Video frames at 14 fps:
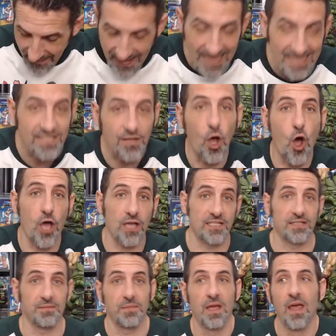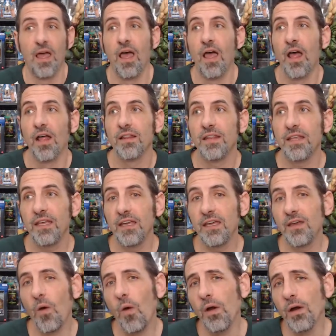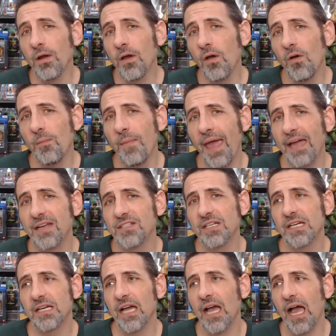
It's awesome. The Orko Magic,